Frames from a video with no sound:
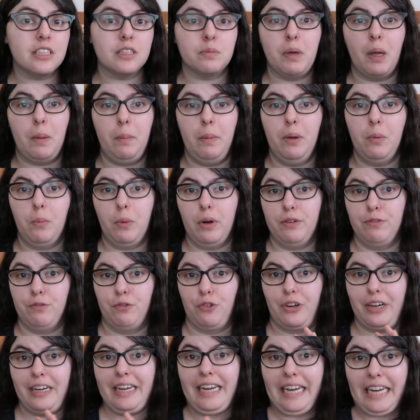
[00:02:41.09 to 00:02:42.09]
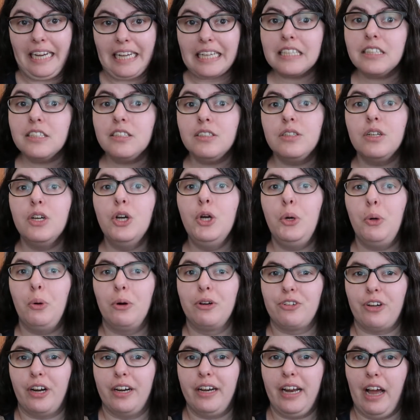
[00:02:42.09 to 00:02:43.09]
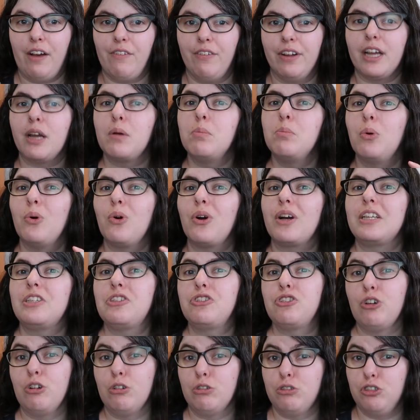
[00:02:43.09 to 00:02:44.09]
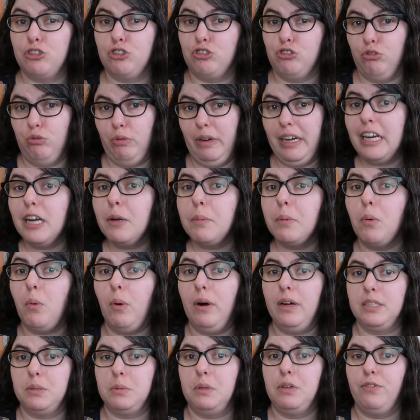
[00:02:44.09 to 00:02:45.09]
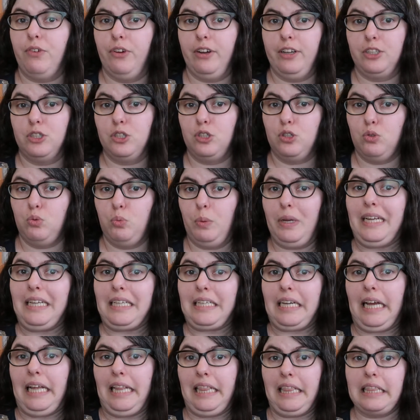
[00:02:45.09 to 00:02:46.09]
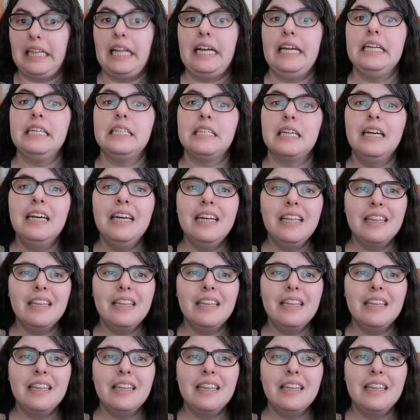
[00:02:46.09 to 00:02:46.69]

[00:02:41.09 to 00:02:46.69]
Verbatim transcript: This might be one for kids who are trying to have like a more adult drink but want something very sweet and light.